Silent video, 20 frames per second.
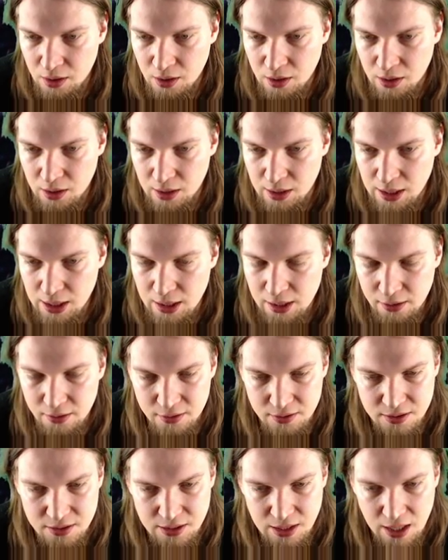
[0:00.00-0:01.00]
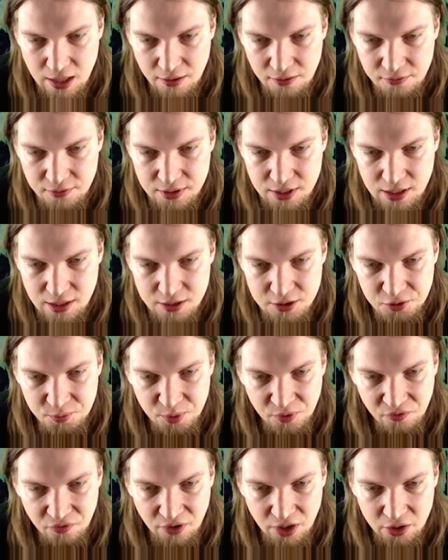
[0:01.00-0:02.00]
Erlingr's death ties up a
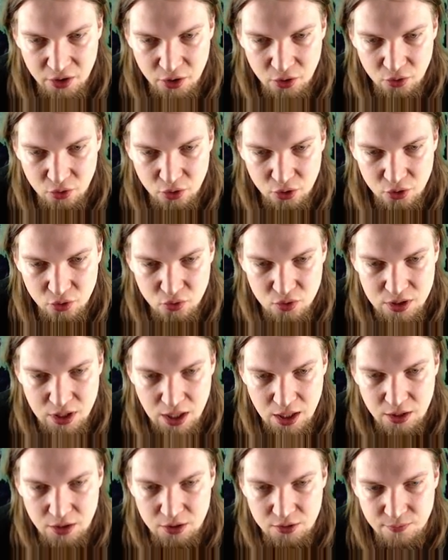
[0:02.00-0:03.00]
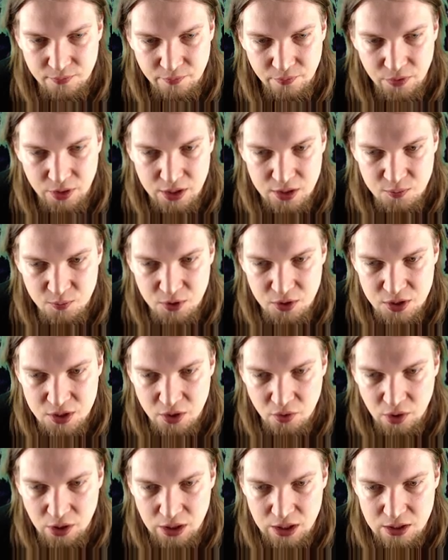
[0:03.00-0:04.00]
very old loose end. He's been
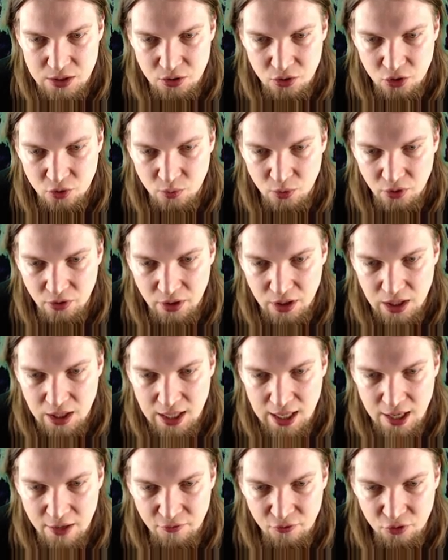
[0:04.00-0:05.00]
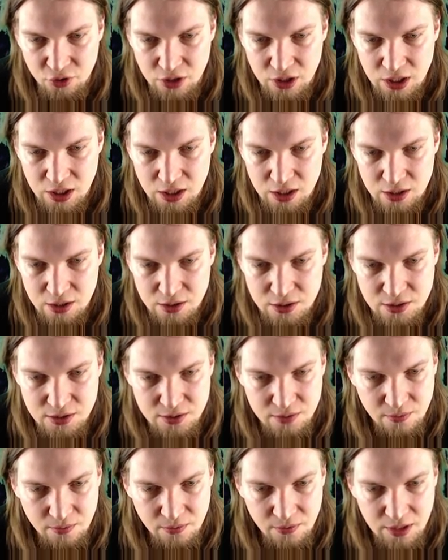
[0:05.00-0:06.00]
sowing discord among the clan for years.
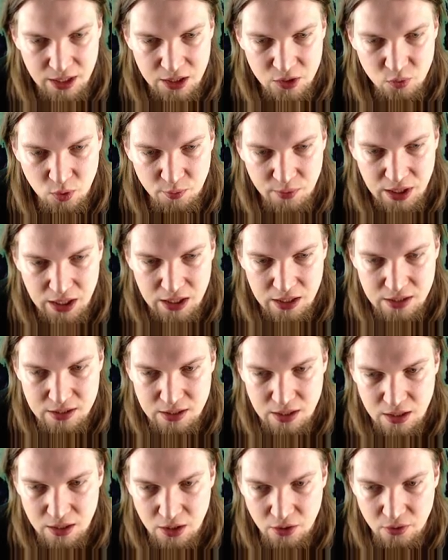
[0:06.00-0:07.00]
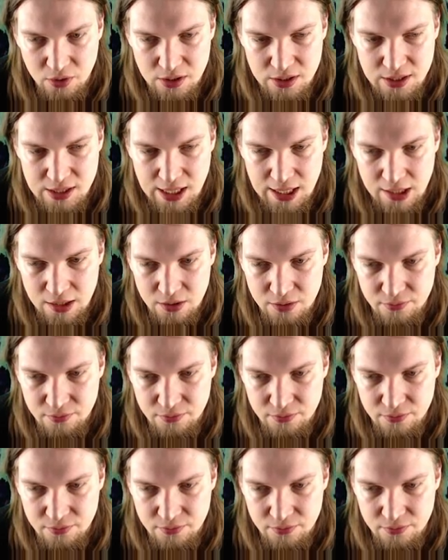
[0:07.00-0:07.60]
Things will be easier now he's dead.